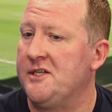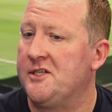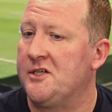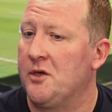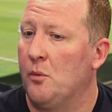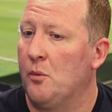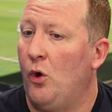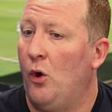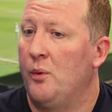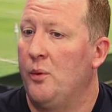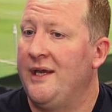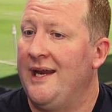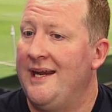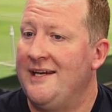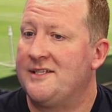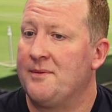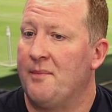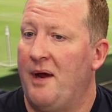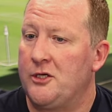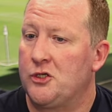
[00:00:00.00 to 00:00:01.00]
So what we need
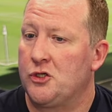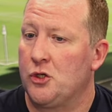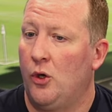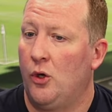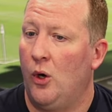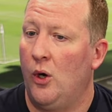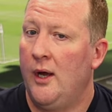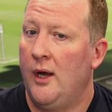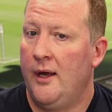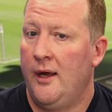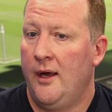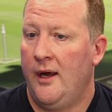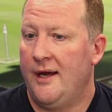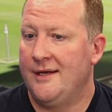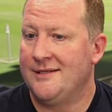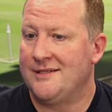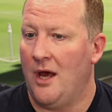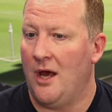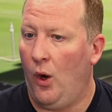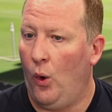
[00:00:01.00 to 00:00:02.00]
to make sure
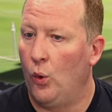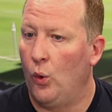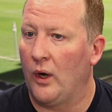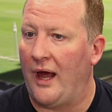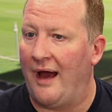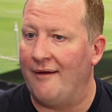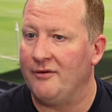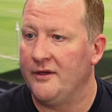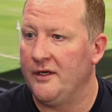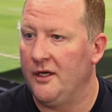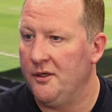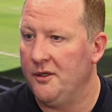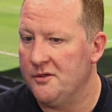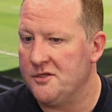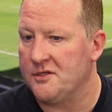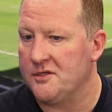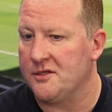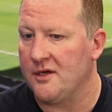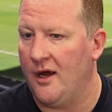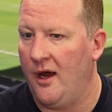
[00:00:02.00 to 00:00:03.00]
is that all
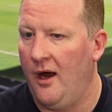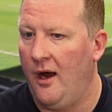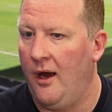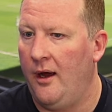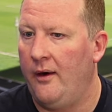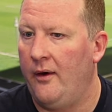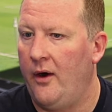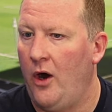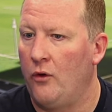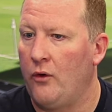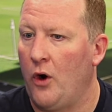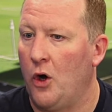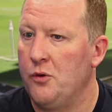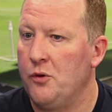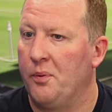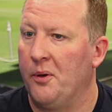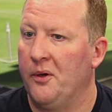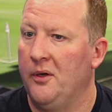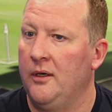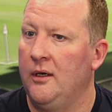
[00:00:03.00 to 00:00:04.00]
avenues are
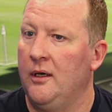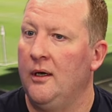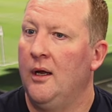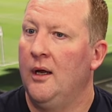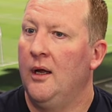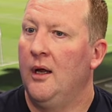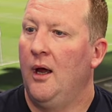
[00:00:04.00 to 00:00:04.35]
open,